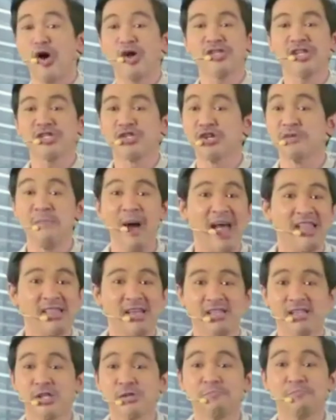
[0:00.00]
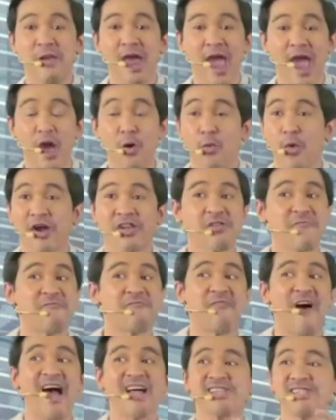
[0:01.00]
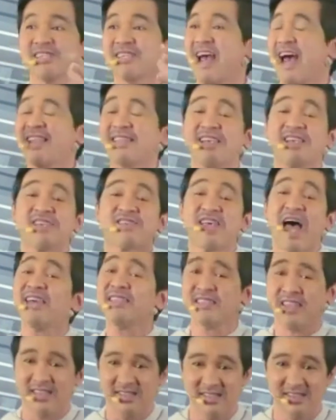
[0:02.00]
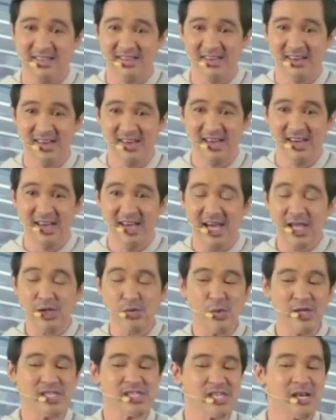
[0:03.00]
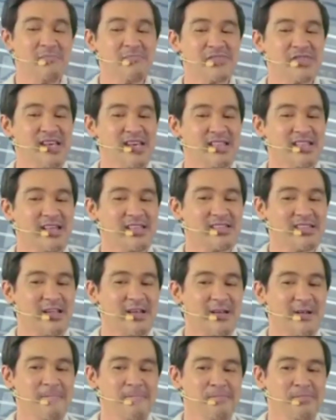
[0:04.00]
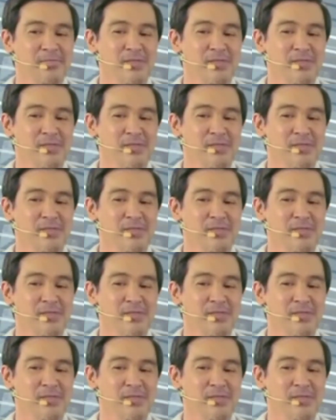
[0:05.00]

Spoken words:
on a dramatic display where the fans got excited. It was something that,